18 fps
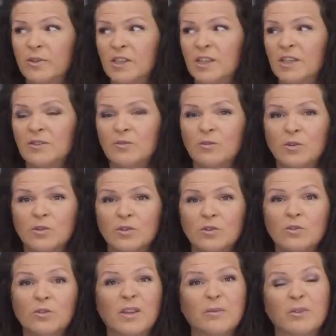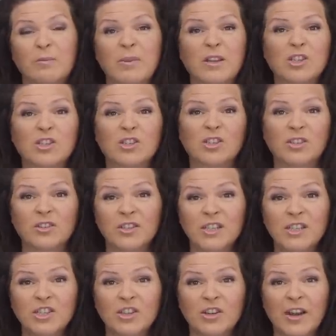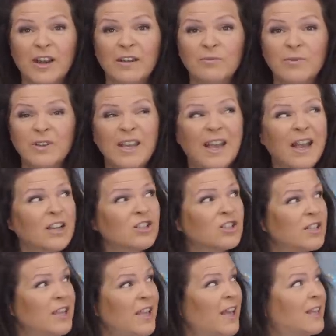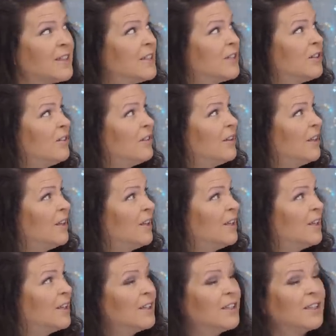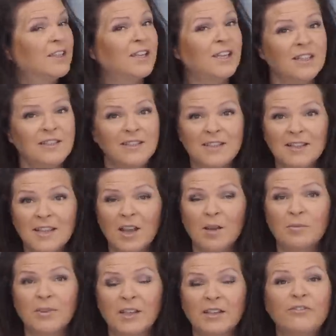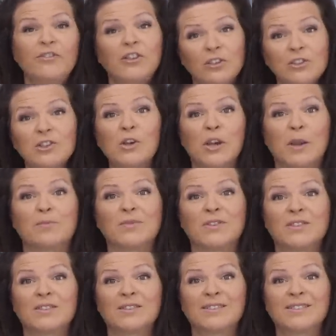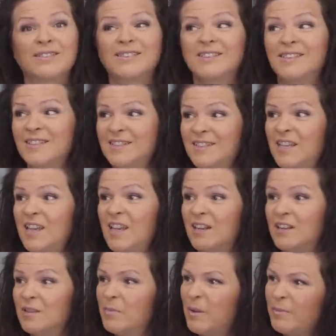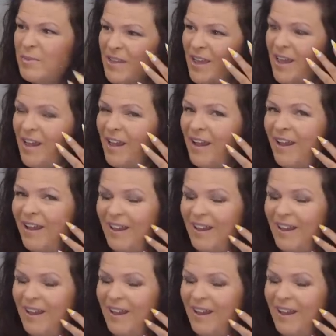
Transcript: when the kids would go to school, they would mention to their teacher, and we actually had little kids come like field trips to see it. Remember that?